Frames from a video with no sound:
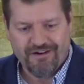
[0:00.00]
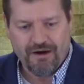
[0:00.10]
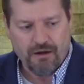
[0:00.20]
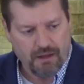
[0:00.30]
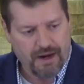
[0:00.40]

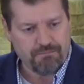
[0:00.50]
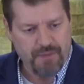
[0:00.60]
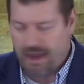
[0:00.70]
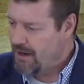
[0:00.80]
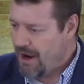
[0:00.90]
Like,
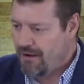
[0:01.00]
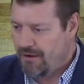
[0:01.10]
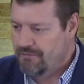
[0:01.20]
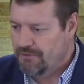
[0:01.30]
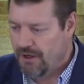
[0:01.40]
man, I,
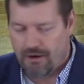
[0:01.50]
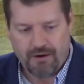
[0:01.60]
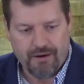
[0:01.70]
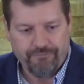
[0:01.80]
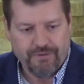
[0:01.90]
you
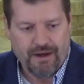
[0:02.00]
know,